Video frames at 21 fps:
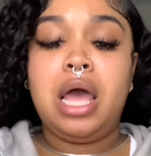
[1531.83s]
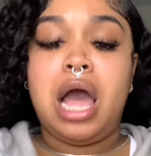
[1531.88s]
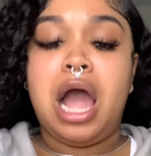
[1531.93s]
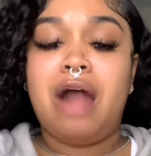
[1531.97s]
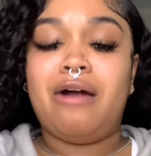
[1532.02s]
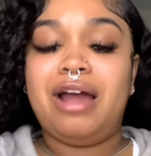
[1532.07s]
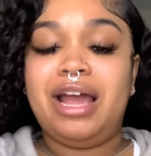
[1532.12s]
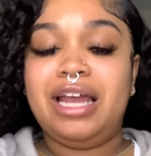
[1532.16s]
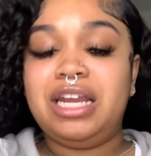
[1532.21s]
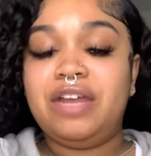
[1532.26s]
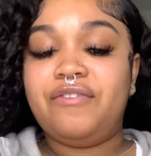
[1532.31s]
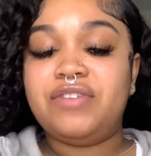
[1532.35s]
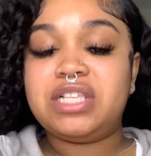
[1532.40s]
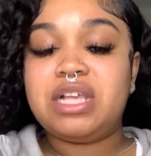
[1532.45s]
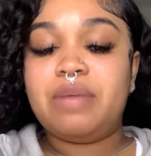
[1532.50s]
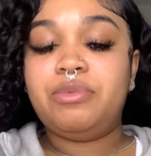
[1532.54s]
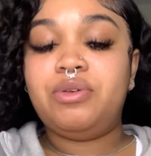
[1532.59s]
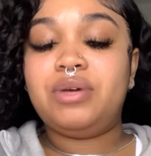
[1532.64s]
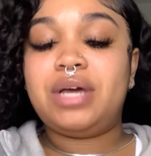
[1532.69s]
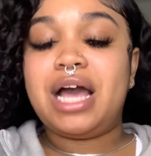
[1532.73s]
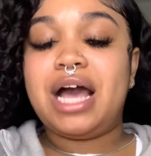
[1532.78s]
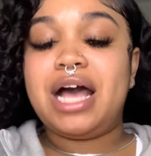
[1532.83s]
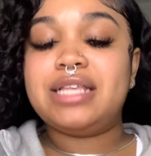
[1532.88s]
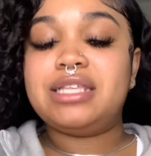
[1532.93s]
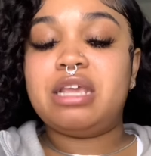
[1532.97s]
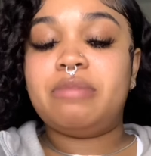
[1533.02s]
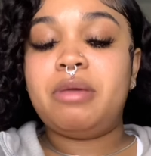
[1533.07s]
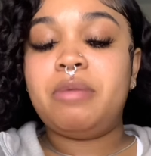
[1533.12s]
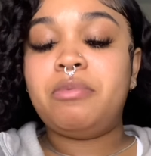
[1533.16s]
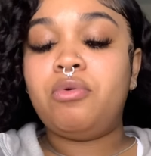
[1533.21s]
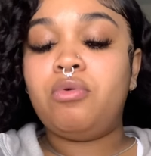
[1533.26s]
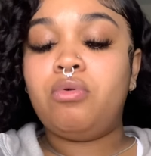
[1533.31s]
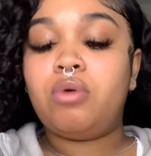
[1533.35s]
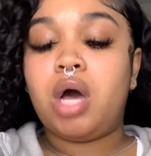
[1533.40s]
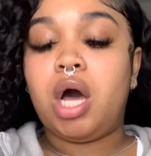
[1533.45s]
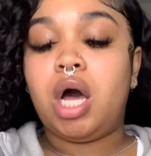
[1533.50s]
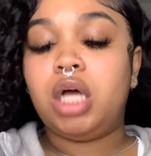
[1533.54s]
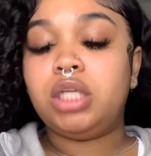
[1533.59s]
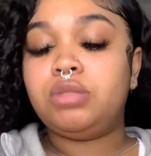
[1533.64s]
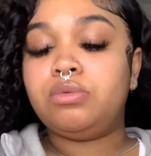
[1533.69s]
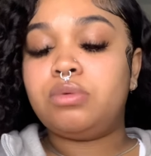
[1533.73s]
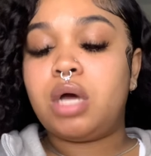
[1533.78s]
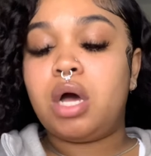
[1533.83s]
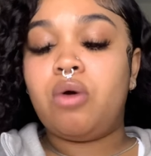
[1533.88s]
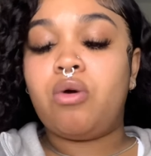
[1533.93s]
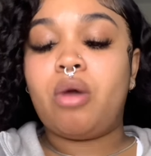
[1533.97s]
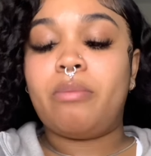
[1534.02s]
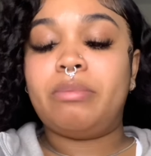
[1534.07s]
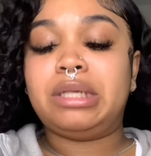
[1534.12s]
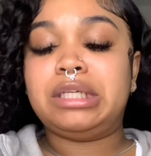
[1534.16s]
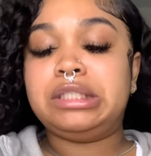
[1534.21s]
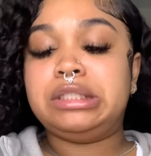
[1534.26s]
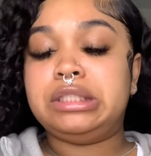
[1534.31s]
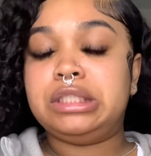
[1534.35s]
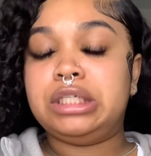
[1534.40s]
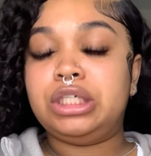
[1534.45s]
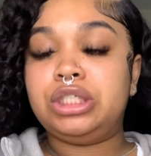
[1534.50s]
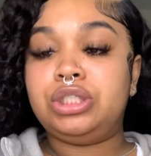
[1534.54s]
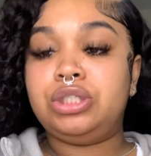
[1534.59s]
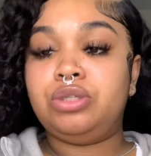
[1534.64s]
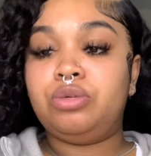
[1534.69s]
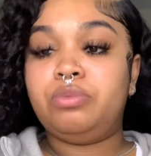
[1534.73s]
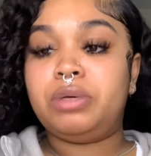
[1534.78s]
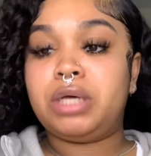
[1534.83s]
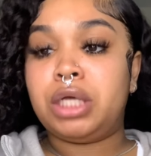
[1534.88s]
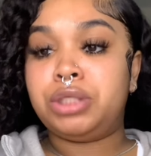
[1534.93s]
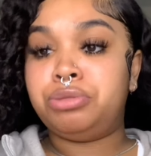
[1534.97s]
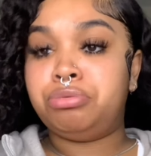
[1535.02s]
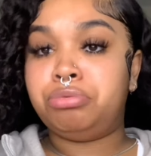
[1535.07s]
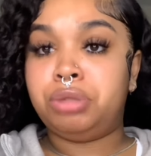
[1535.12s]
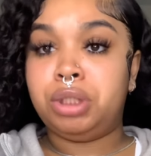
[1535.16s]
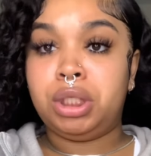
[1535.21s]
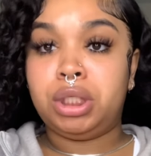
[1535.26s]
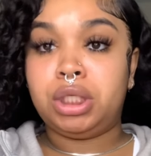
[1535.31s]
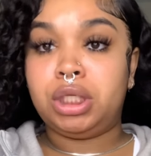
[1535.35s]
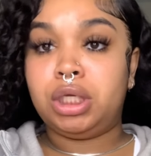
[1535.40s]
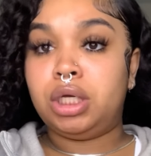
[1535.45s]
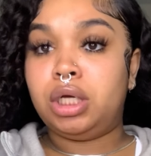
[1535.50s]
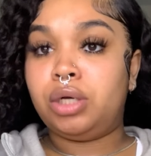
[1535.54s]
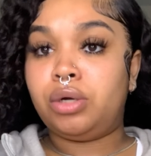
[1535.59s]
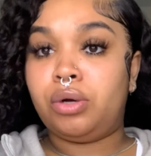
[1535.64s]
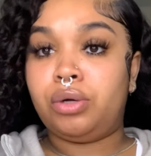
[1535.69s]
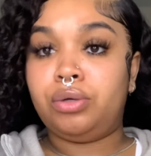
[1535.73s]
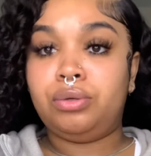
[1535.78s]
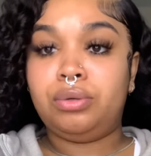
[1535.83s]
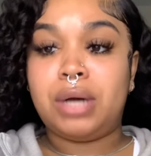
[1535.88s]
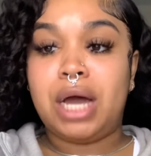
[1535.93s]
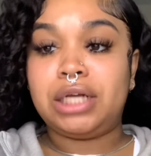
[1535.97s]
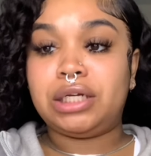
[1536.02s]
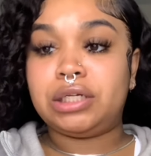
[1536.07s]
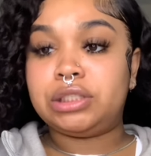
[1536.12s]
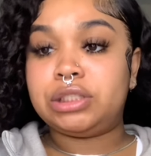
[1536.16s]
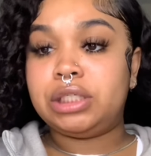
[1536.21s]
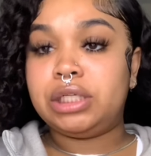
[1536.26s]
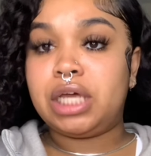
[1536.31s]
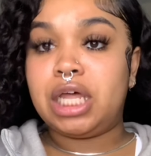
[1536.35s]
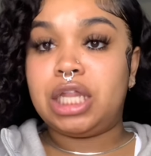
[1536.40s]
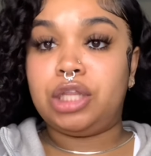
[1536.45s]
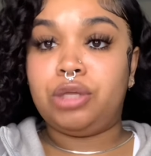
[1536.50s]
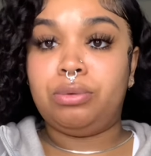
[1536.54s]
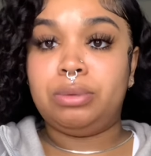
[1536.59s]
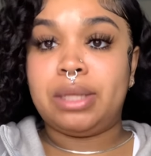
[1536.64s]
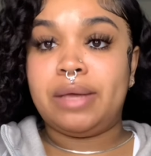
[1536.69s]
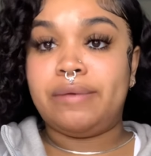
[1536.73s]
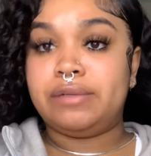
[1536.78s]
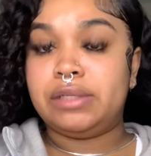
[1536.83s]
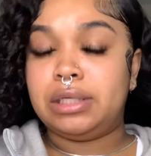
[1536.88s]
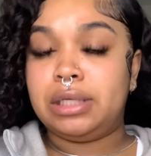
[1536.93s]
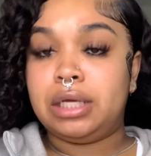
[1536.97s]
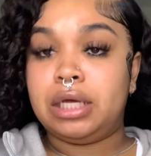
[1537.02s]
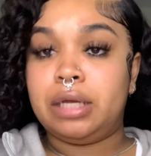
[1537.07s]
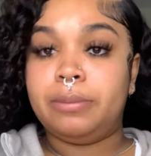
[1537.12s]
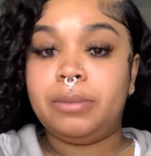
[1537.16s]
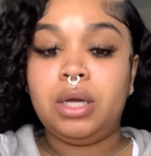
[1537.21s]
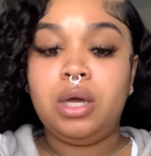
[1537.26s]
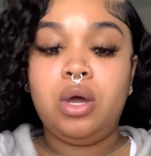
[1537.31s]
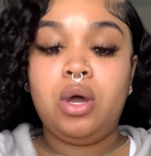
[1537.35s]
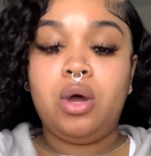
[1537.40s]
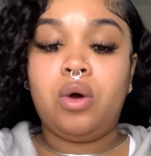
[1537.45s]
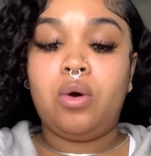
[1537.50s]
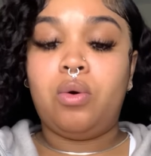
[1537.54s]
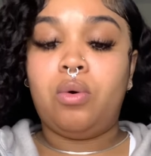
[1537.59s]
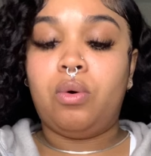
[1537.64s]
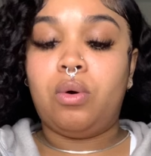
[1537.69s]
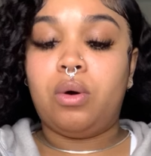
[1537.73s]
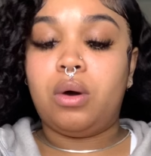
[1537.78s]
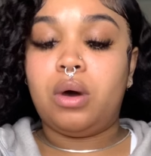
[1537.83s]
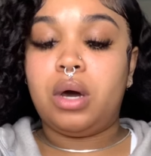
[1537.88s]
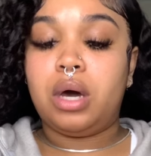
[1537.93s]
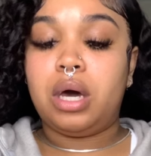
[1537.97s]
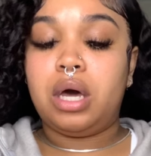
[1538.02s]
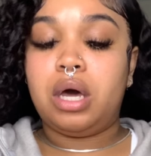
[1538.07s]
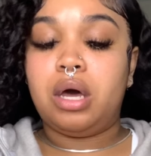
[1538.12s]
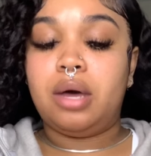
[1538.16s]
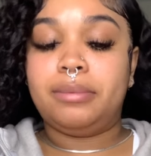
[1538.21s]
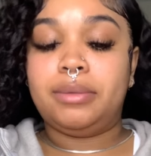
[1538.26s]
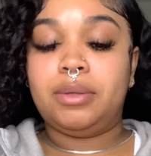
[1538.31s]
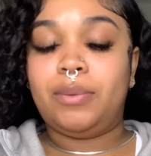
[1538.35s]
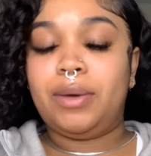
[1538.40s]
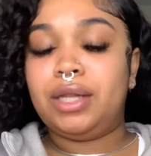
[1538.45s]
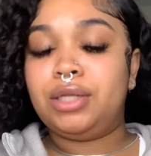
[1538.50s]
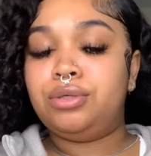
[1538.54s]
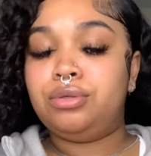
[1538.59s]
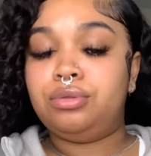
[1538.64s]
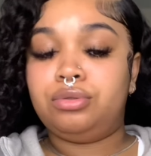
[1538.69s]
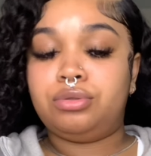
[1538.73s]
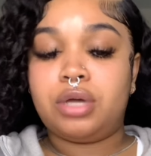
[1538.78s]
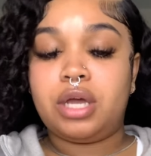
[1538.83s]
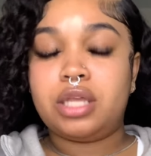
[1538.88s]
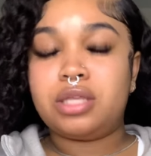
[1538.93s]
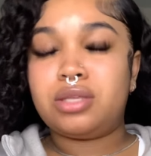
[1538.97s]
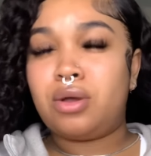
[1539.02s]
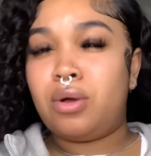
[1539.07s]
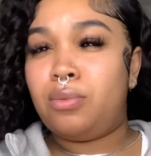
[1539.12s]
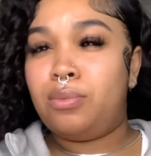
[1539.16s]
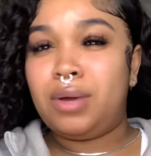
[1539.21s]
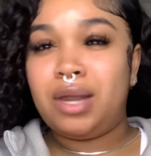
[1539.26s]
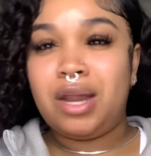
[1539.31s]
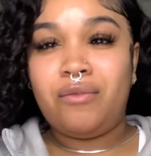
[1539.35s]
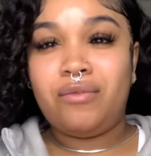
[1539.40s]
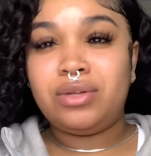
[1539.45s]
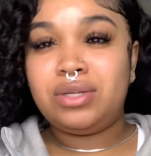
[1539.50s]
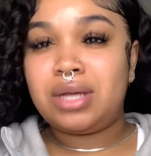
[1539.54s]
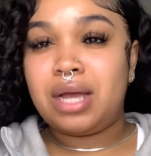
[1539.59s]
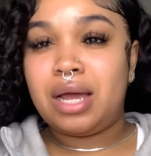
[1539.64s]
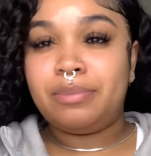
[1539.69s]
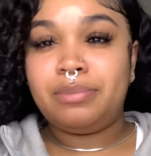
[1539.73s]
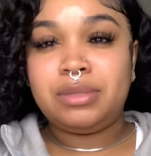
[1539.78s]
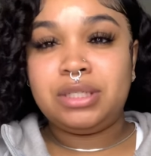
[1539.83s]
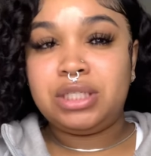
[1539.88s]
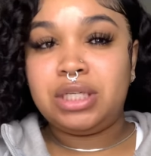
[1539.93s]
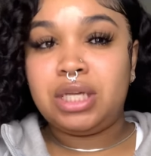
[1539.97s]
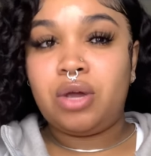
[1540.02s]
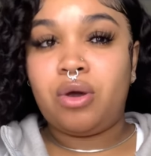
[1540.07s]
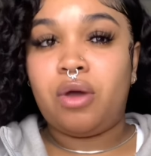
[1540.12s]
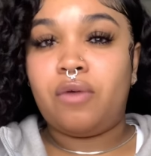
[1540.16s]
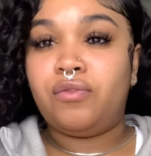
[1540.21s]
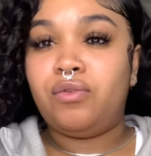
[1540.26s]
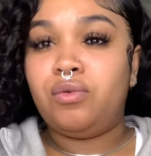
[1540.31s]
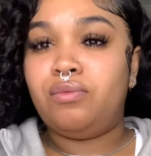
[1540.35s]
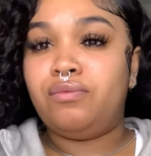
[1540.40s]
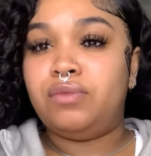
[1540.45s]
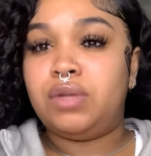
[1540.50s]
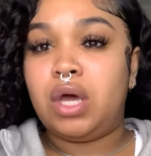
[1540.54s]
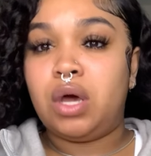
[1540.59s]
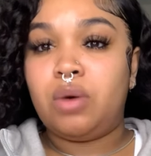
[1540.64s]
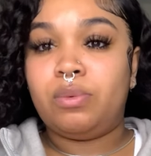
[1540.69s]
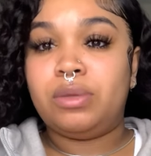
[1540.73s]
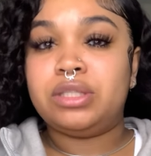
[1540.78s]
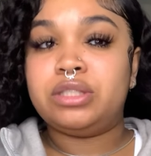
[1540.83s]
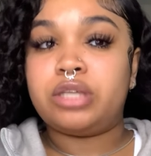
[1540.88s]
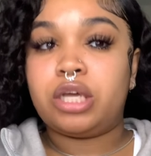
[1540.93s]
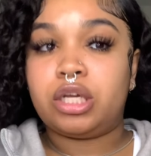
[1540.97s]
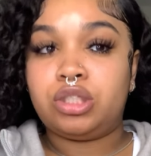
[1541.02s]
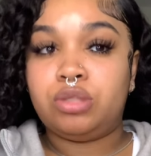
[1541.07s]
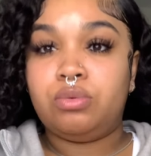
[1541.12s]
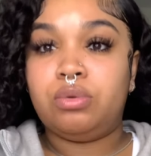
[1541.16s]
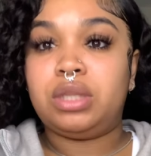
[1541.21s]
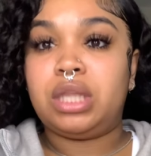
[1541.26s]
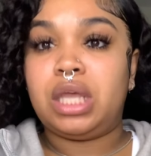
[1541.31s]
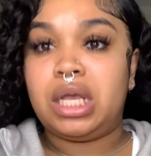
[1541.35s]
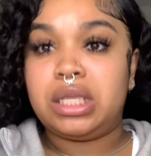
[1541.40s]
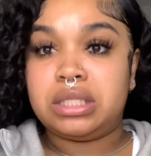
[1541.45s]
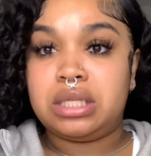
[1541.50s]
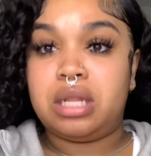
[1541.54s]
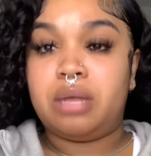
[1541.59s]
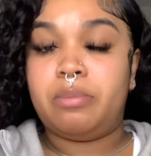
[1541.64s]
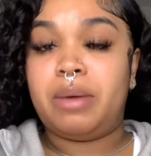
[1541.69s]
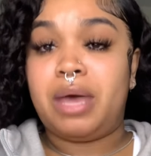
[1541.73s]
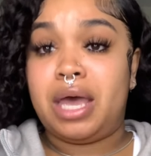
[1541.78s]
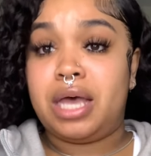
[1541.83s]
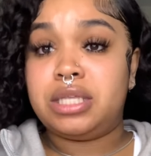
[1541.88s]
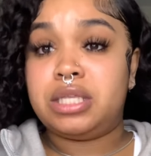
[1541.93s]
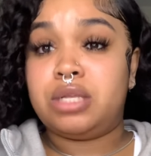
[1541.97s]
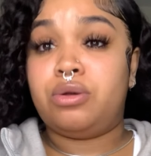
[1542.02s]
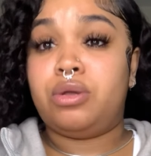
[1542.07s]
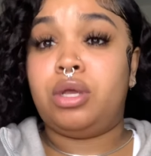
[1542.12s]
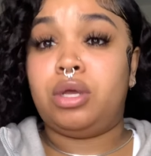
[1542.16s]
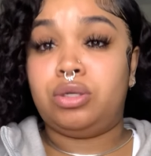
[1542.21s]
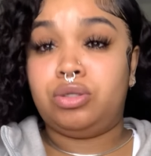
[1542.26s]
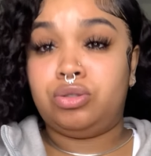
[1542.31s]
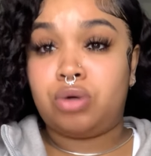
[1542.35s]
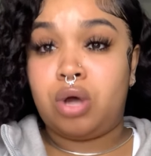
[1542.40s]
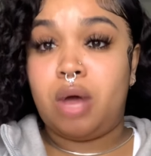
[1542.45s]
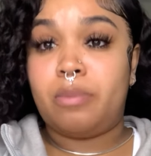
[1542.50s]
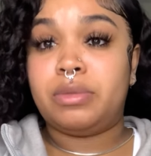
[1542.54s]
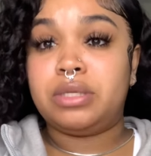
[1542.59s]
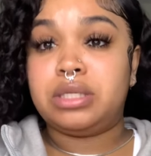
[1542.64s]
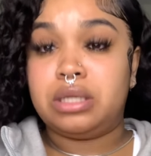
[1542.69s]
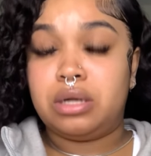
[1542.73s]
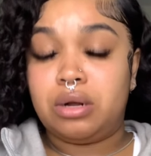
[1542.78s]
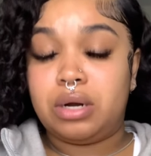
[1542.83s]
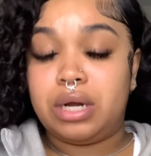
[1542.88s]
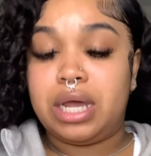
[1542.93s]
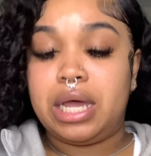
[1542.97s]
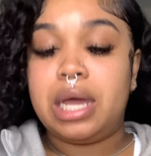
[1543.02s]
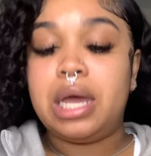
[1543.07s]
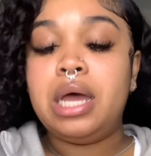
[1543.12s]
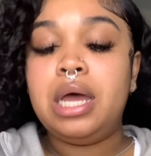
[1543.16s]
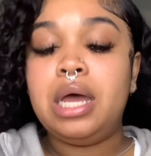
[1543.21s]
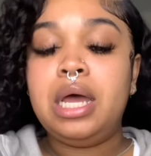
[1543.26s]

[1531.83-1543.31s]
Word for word: All right, and for some of you guys, the people who called you a hoe or misjudged you because you look good, or you got your shit together, you leveling up, or um, the way that you dress, or whatever type of shit, or if you've dealt with sexual things in the past, or your traumas and all that,